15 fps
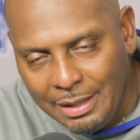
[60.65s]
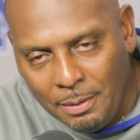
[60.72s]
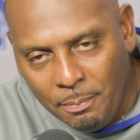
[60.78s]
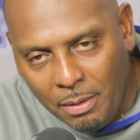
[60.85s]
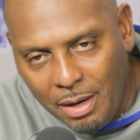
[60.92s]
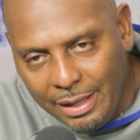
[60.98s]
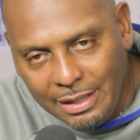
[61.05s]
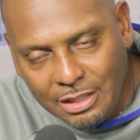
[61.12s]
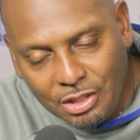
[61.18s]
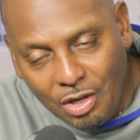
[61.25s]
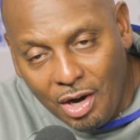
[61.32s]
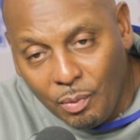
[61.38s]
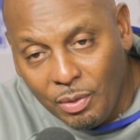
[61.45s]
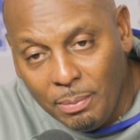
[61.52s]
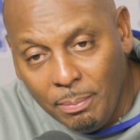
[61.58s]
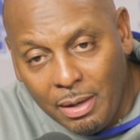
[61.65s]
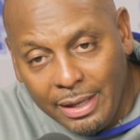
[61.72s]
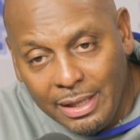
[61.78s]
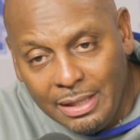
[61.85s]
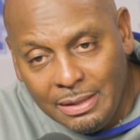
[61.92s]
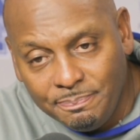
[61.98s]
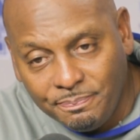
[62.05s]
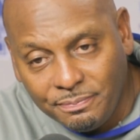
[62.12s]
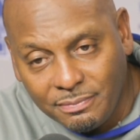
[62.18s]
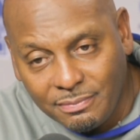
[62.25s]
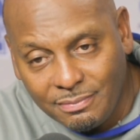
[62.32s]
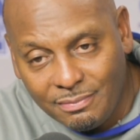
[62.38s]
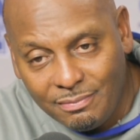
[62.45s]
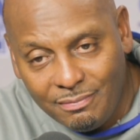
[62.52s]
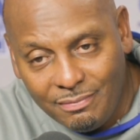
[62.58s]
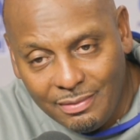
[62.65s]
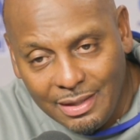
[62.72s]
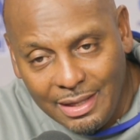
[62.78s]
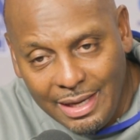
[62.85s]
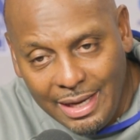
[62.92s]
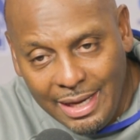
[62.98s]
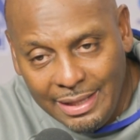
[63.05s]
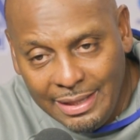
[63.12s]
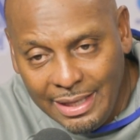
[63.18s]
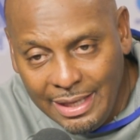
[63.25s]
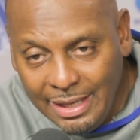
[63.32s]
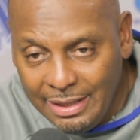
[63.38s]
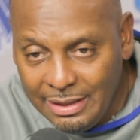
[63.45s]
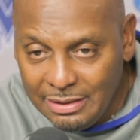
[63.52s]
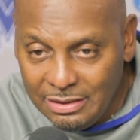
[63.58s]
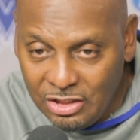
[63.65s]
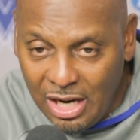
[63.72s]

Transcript: Imani started with Imani, and then